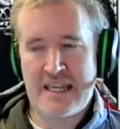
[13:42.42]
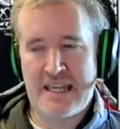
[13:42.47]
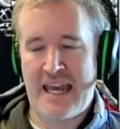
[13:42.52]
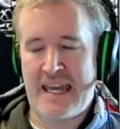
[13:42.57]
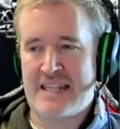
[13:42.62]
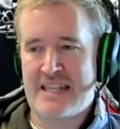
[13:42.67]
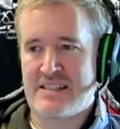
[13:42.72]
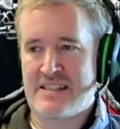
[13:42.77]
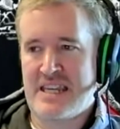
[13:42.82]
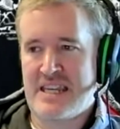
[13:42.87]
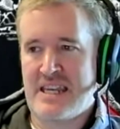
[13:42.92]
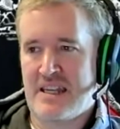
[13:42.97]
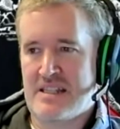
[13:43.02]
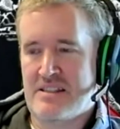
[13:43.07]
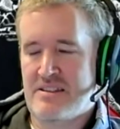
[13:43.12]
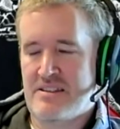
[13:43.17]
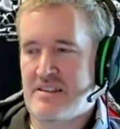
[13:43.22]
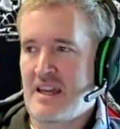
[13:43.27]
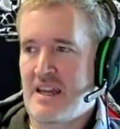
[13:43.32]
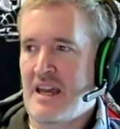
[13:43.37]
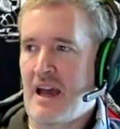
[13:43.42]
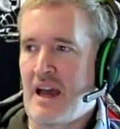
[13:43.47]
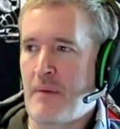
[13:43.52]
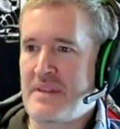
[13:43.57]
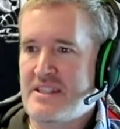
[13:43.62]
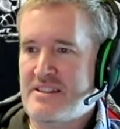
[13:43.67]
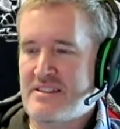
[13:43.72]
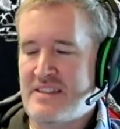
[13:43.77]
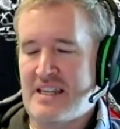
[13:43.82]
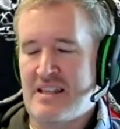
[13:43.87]
I mean,
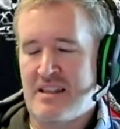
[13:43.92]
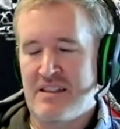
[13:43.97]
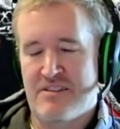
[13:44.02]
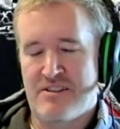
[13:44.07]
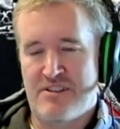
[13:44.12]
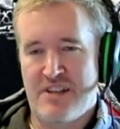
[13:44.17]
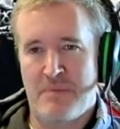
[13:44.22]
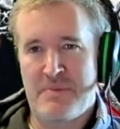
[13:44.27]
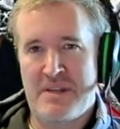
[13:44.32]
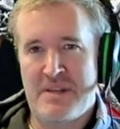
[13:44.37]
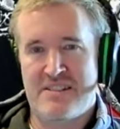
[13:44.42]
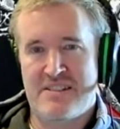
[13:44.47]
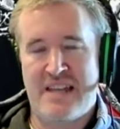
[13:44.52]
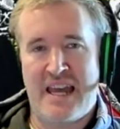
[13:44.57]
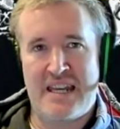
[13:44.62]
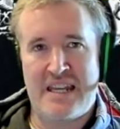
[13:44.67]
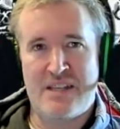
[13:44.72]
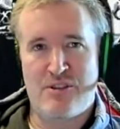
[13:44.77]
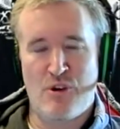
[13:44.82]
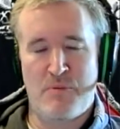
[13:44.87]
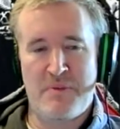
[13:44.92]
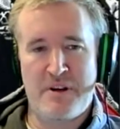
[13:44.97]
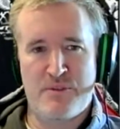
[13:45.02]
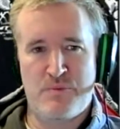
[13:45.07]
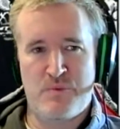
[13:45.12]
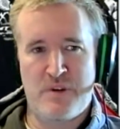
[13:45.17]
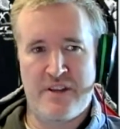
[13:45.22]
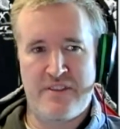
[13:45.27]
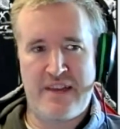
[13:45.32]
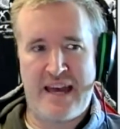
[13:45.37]
this thing to some extent, it's
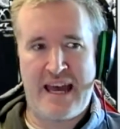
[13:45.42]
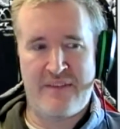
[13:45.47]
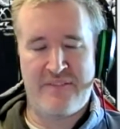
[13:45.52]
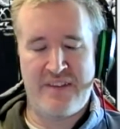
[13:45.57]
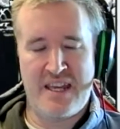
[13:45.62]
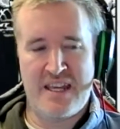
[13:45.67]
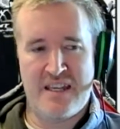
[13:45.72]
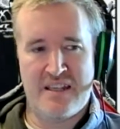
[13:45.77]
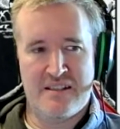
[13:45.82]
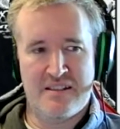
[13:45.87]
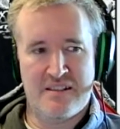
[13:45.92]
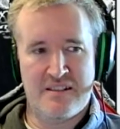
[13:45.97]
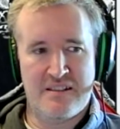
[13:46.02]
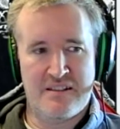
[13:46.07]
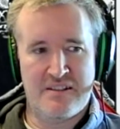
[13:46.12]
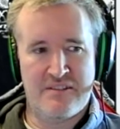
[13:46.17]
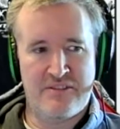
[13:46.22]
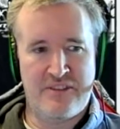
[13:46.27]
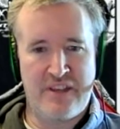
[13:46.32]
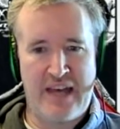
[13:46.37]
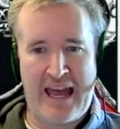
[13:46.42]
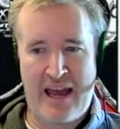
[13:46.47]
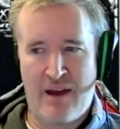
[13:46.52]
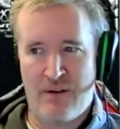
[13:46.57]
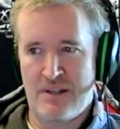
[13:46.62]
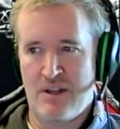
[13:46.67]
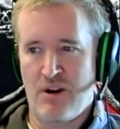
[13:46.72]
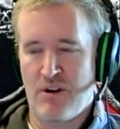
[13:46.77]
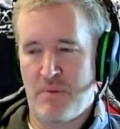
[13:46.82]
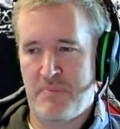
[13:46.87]
almost worth having
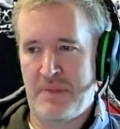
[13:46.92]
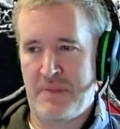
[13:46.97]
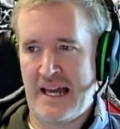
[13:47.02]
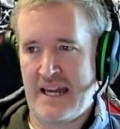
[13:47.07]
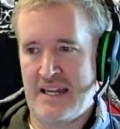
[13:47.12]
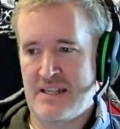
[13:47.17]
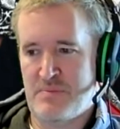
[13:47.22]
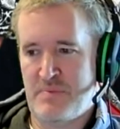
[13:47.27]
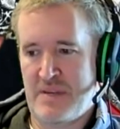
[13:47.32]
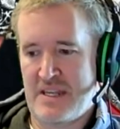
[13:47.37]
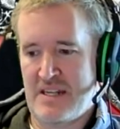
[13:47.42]
how long a player's been